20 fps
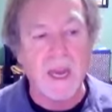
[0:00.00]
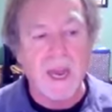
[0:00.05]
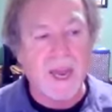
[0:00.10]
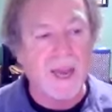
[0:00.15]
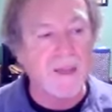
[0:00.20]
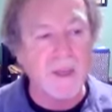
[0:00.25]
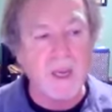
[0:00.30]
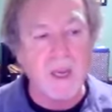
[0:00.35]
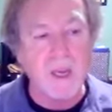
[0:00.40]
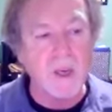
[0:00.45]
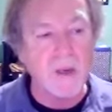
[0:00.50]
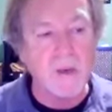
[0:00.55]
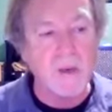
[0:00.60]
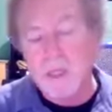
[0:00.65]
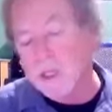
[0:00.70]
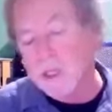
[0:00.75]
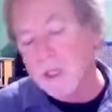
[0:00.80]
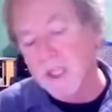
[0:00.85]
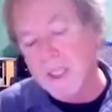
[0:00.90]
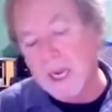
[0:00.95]
And they
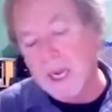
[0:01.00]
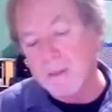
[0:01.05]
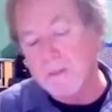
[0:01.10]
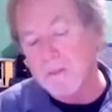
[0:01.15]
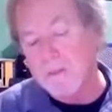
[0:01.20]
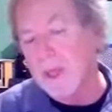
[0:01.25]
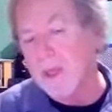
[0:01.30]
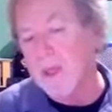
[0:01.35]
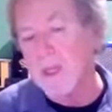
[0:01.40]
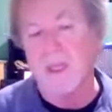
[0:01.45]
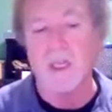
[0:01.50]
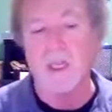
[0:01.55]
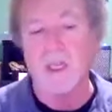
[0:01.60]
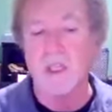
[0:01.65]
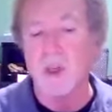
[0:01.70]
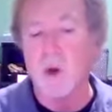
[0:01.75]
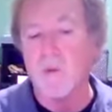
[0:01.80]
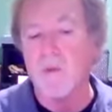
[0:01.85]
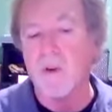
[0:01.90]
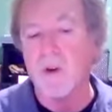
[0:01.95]
used the same
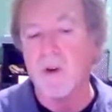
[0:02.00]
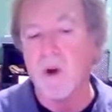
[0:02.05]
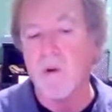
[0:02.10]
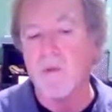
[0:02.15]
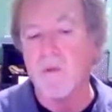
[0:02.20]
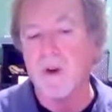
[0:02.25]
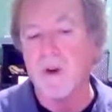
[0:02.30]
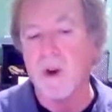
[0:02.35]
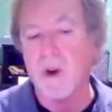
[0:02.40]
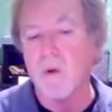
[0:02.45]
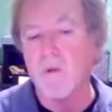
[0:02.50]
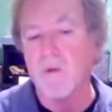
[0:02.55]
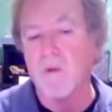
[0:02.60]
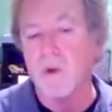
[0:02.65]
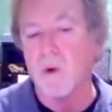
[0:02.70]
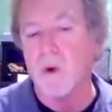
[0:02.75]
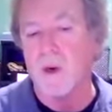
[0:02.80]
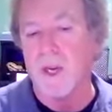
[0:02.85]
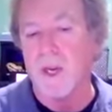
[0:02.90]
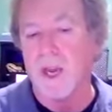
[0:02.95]
melodies over and over and
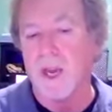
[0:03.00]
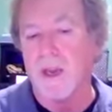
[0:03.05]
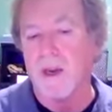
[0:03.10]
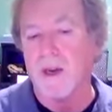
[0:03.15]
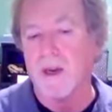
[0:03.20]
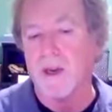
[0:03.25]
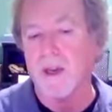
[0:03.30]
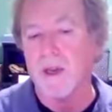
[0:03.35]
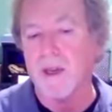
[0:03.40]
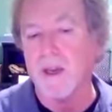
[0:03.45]
over again.